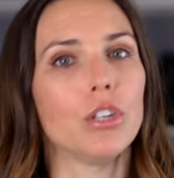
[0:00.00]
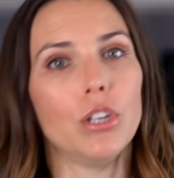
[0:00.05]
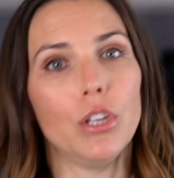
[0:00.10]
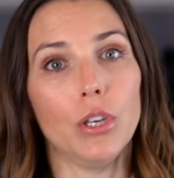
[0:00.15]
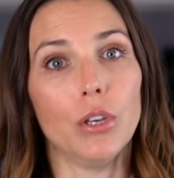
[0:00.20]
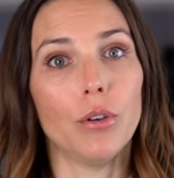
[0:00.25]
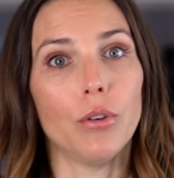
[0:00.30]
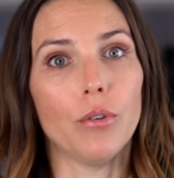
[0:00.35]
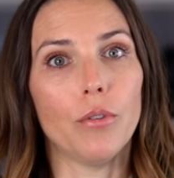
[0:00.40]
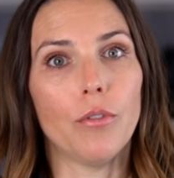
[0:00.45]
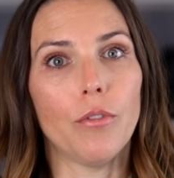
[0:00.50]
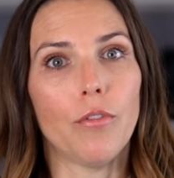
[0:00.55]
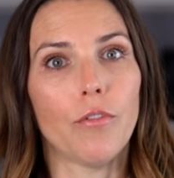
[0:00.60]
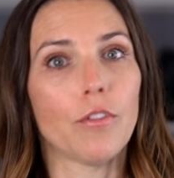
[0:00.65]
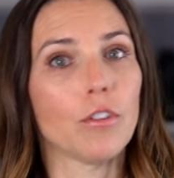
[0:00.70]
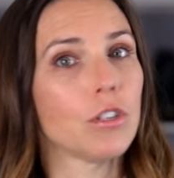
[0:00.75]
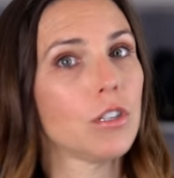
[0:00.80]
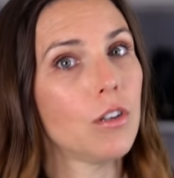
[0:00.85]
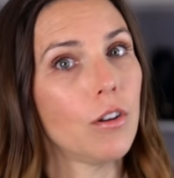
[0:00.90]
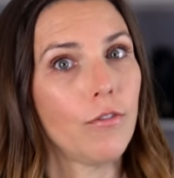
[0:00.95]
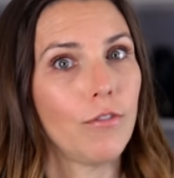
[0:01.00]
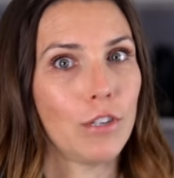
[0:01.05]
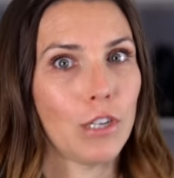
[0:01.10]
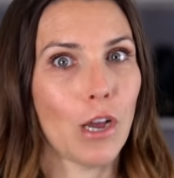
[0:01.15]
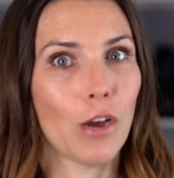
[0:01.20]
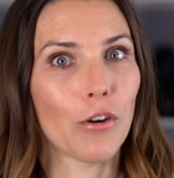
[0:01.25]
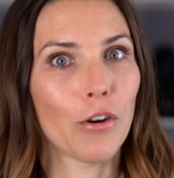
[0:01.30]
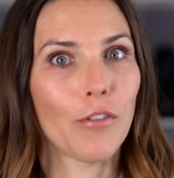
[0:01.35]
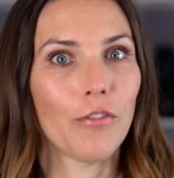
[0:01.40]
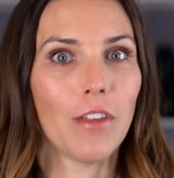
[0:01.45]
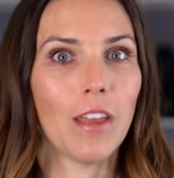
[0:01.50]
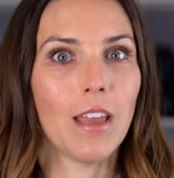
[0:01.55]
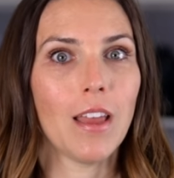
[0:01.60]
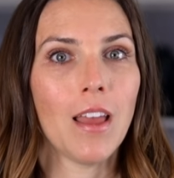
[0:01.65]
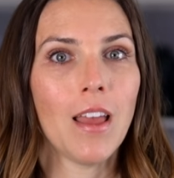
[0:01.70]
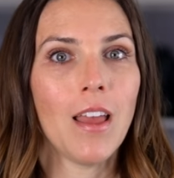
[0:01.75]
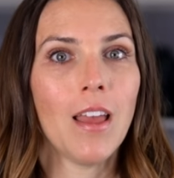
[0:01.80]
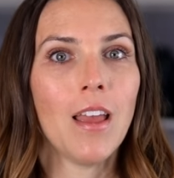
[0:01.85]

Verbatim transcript: to you for still photography.